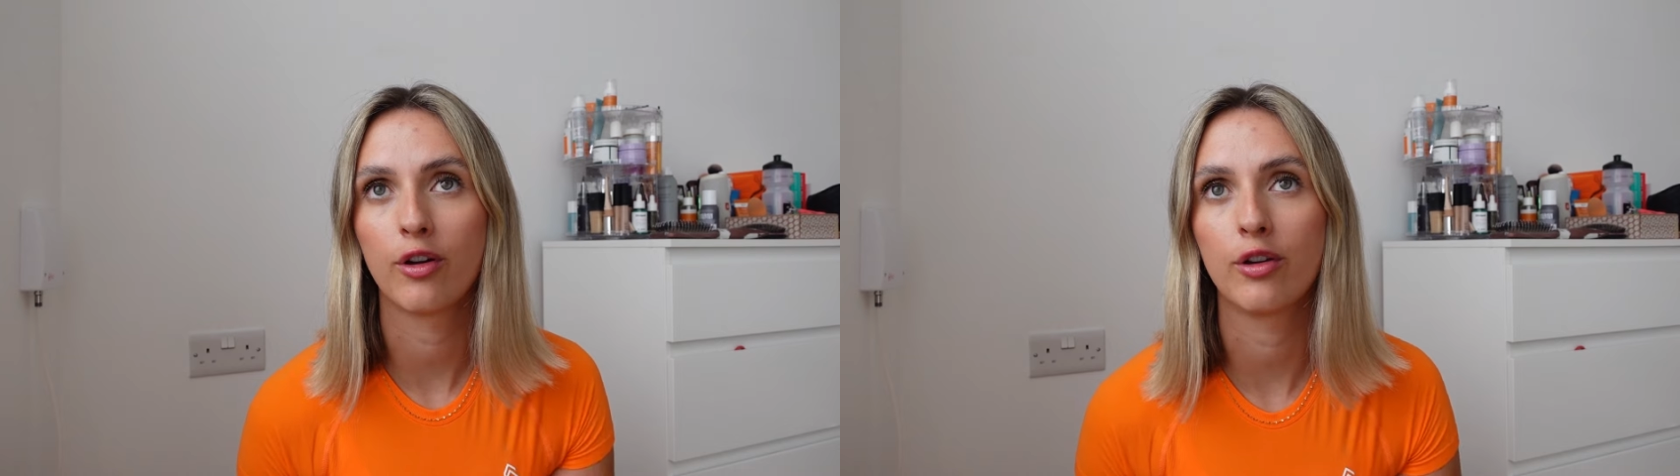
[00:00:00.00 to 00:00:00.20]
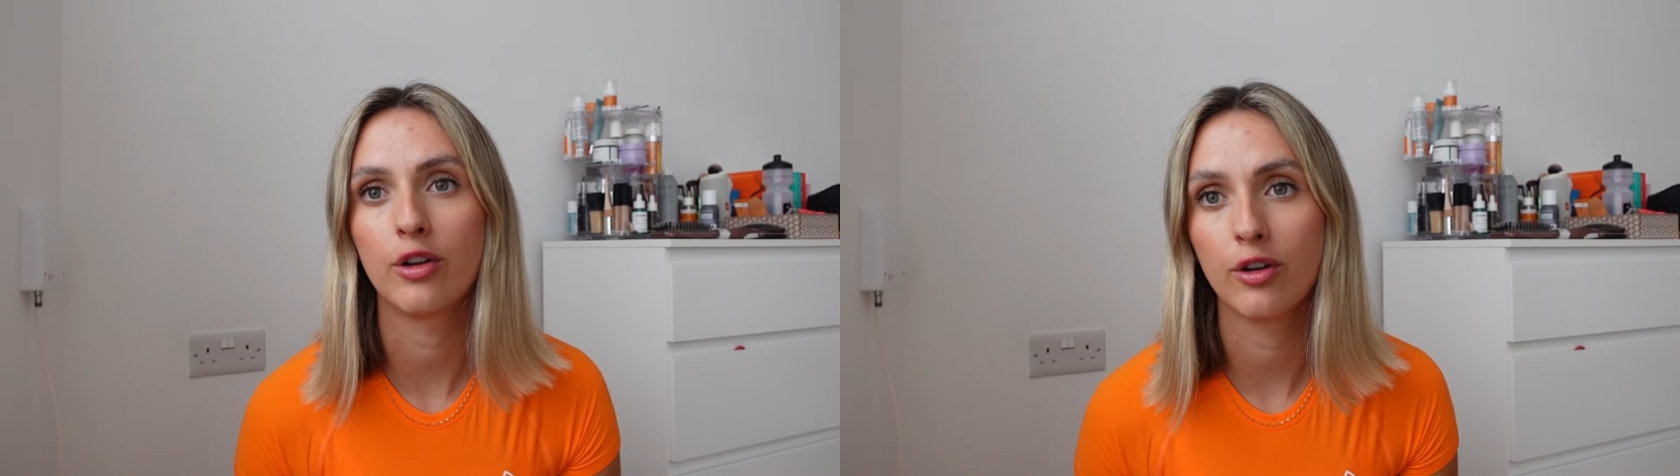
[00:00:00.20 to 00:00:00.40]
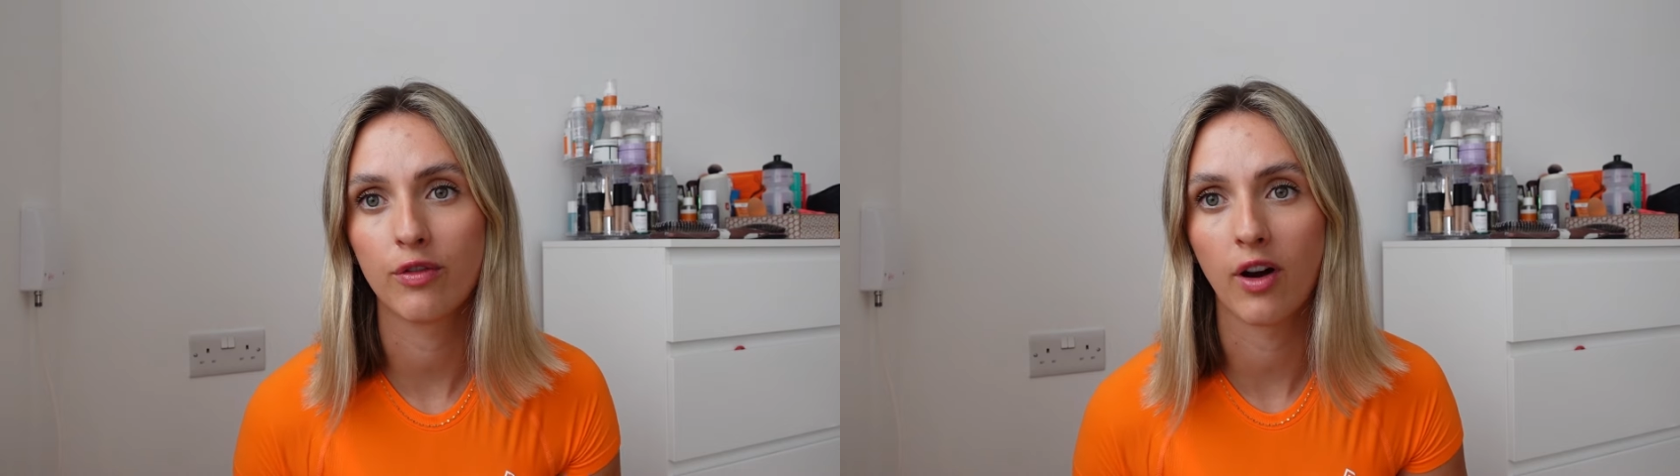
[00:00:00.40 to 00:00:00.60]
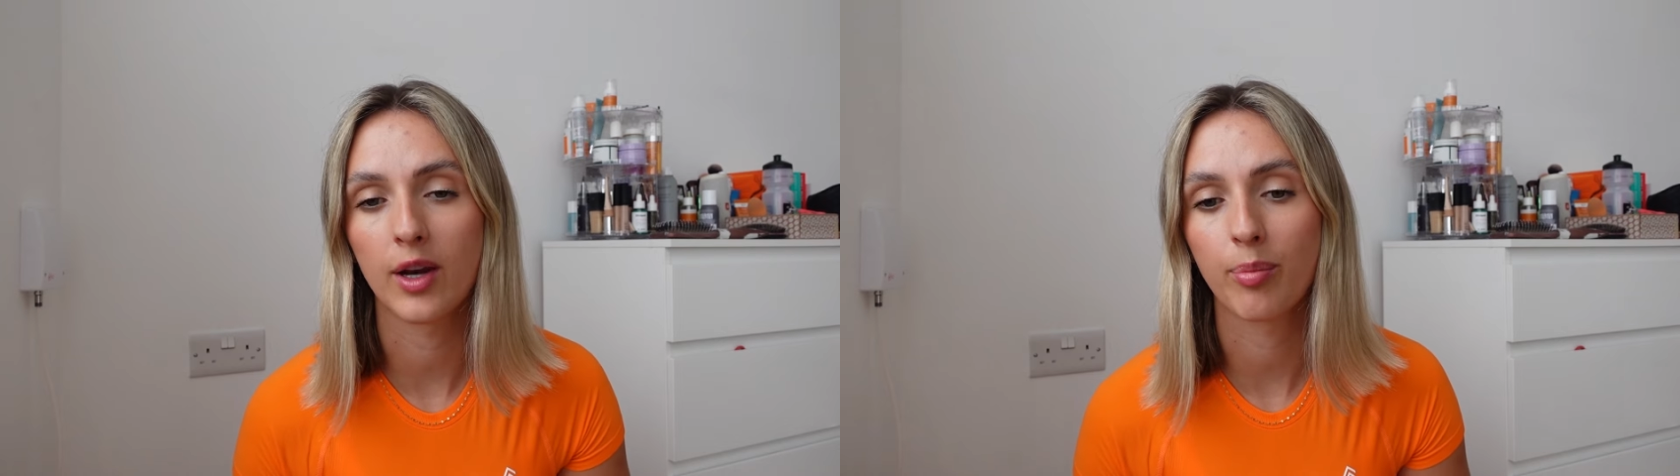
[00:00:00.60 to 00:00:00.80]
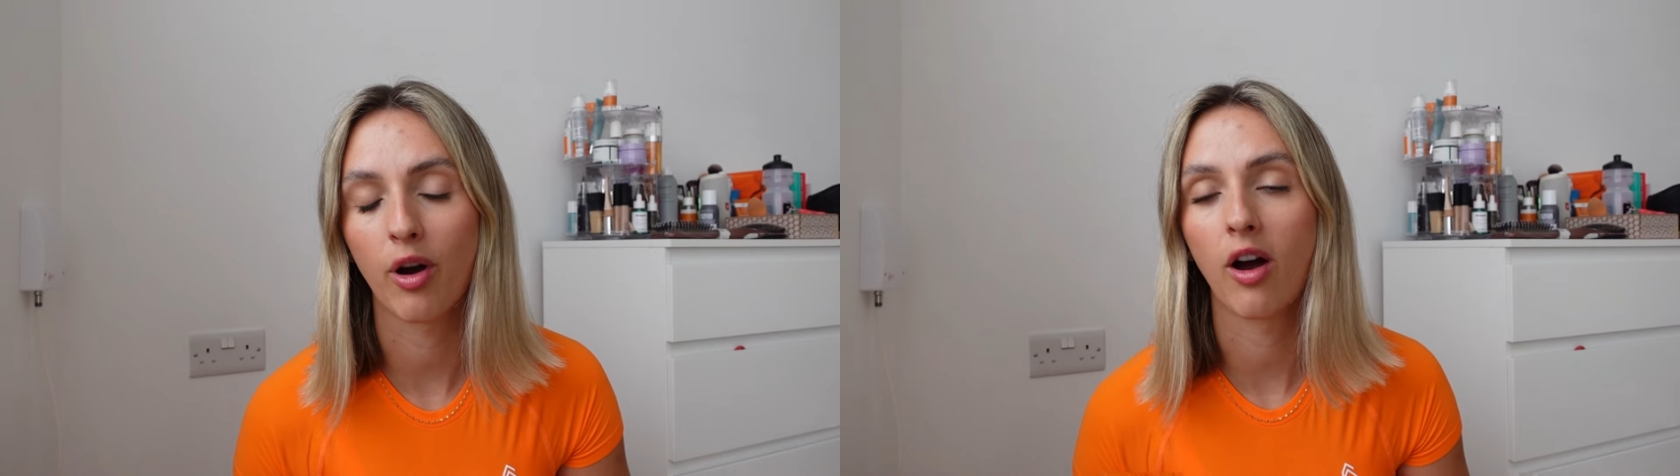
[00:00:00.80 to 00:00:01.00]

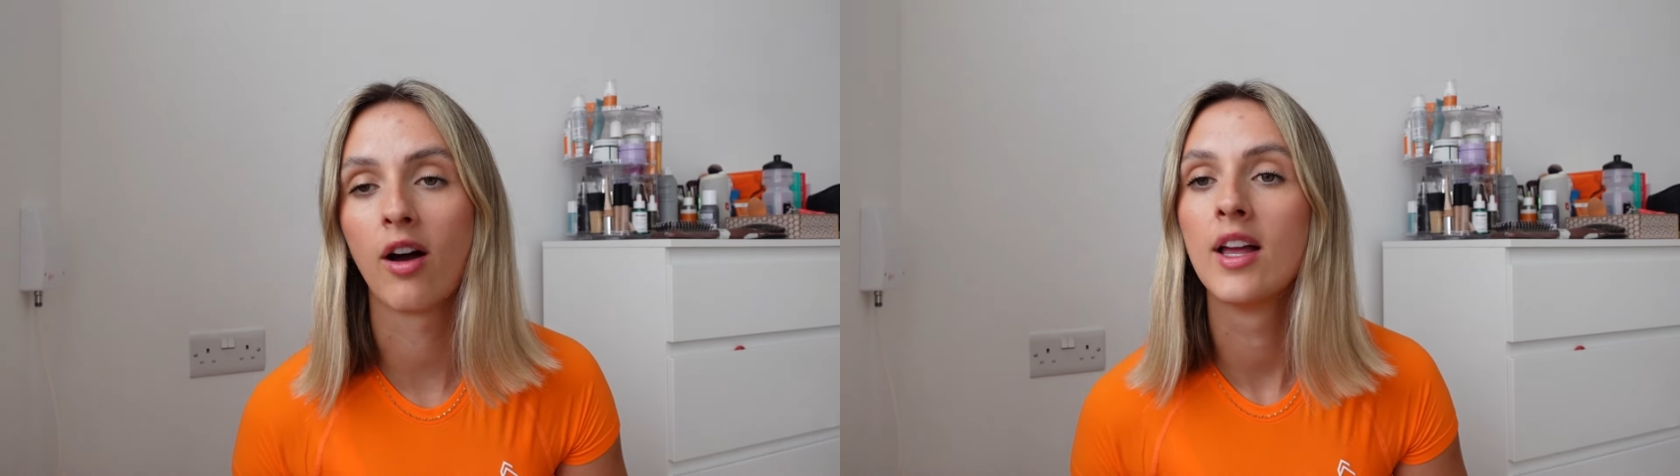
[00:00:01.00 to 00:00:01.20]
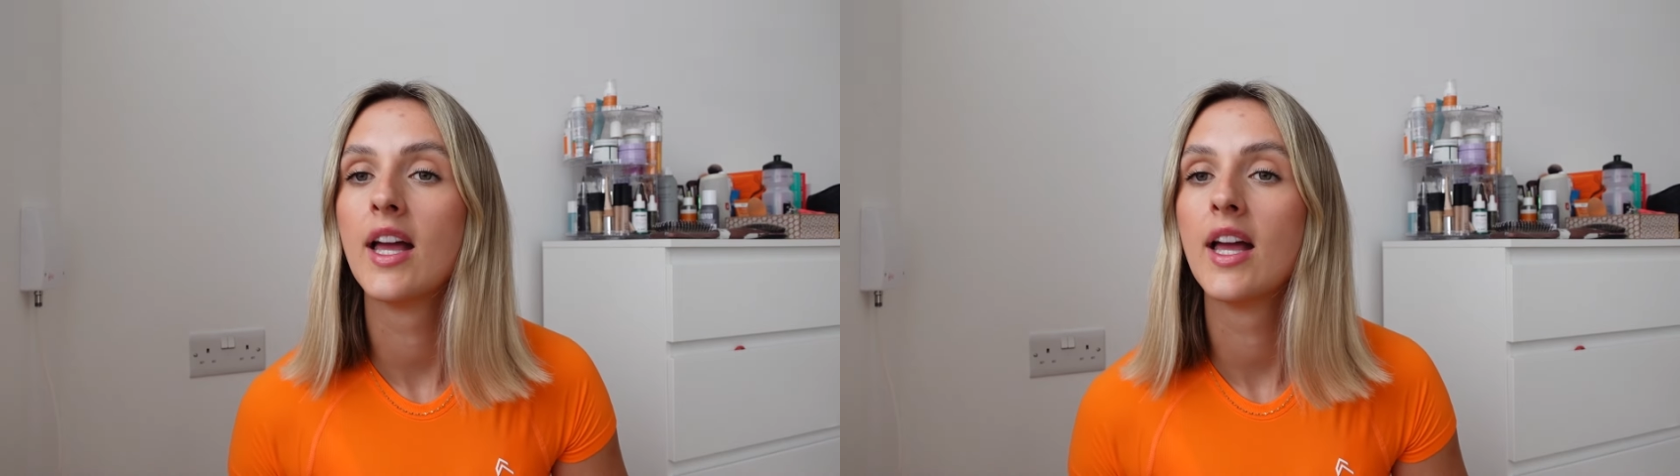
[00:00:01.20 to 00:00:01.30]
Unified Bra,